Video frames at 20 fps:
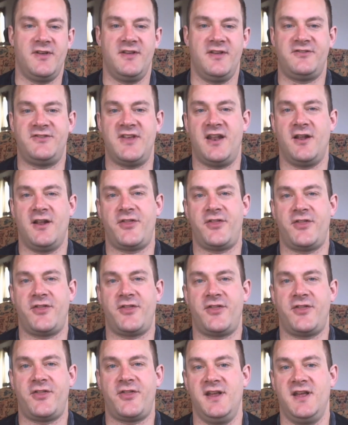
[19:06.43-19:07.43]
is that
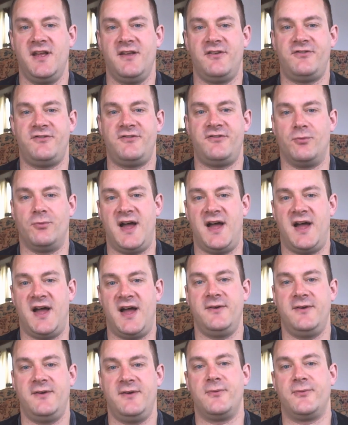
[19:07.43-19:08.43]
authority is derived